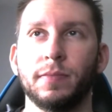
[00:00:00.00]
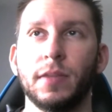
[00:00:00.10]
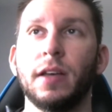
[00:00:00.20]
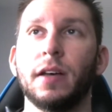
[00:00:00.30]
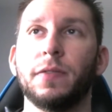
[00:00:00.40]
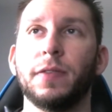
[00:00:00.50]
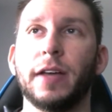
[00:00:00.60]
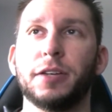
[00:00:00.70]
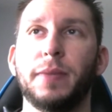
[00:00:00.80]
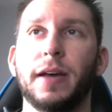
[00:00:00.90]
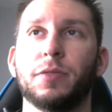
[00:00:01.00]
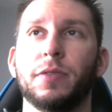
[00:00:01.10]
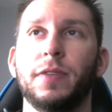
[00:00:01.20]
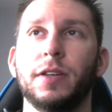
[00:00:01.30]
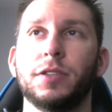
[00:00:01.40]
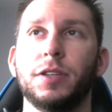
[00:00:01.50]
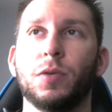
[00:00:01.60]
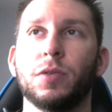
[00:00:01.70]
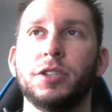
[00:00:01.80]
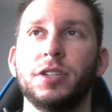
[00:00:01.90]
A flashback reveals the
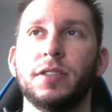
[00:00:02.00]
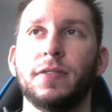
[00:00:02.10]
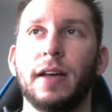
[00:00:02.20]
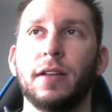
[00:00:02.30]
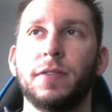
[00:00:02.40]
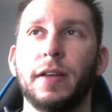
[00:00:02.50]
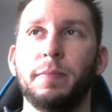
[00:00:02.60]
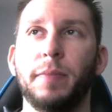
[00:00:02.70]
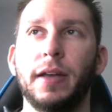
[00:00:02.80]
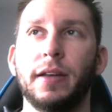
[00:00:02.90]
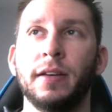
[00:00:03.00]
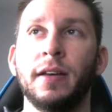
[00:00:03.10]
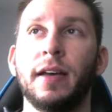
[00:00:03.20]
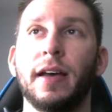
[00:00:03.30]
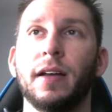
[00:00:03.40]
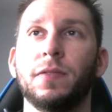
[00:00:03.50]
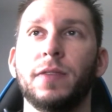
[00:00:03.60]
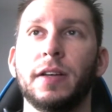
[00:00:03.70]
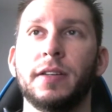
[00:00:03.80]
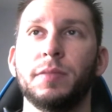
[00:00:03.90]
origins of Alpha and Beta. Alpha
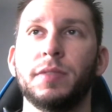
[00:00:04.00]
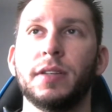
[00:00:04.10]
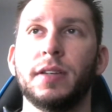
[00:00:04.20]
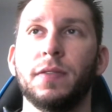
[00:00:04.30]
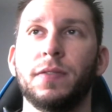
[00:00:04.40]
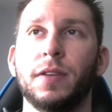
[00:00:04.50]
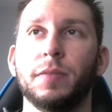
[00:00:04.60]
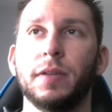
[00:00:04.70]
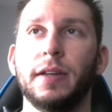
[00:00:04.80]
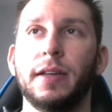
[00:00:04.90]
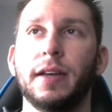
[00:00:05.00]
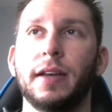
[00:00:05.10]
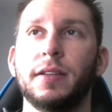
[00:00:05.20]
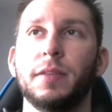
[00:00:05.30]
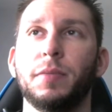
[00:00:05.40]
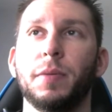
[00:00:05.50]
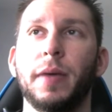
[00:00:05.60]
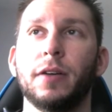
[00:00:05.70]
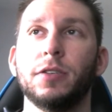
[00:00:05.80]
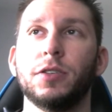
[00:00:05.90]
attempts to toughen up Lydia as they
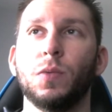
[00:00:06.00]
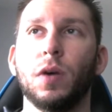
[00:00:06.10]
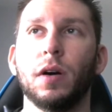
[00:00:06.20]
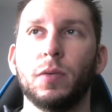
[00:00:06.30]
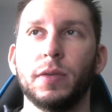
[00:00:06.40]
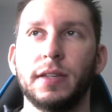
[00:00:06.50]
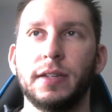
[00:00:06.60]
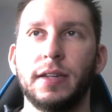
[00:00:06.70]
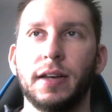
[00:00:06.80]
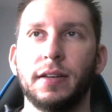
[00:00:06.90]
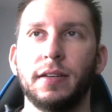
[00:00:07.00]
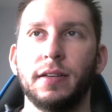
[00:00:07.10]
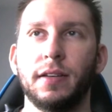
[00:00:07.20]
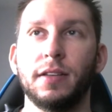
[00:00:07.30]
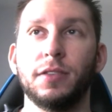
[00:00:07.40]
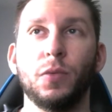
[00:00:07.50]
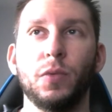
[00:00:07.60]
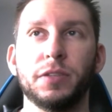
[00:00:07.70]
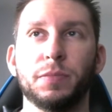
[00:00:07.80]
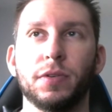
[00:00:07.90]
prepare to walk with the dead. The
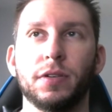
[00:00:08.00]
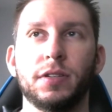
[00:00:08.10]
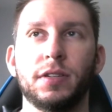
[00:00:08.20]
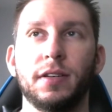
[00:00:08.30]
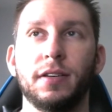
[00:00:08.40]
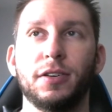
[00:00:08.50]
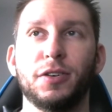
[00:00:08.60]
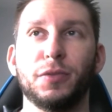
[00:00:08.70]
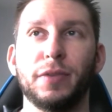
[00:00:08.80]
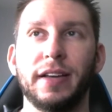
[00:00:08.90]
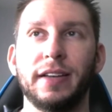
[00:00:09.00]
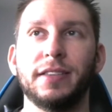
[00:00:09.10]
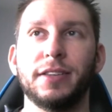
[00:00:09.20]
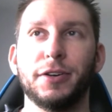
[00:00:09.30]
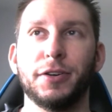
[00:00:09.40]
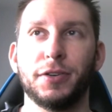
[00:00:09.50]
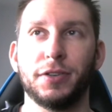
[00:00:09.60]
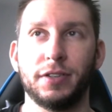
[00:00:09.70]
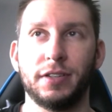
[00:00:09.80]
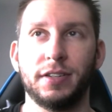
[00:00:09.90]
Whisperers create their
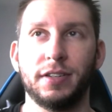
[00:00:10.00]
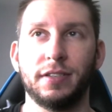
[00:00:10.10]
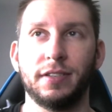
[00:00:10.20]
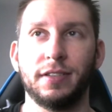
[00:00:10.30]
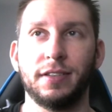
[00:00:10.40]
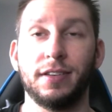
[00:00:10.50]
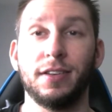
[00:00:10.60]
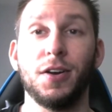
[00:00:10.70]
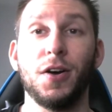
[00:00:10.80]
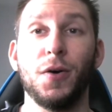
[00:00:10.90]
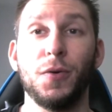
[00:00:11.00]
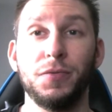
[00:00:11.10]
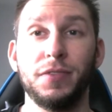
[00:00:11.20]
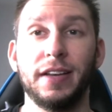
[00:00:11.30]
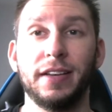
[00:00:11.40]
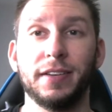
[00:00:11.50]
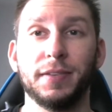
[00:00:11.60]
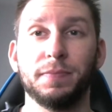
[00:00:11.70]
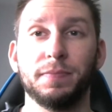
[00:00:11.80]
herds. Oh, damn.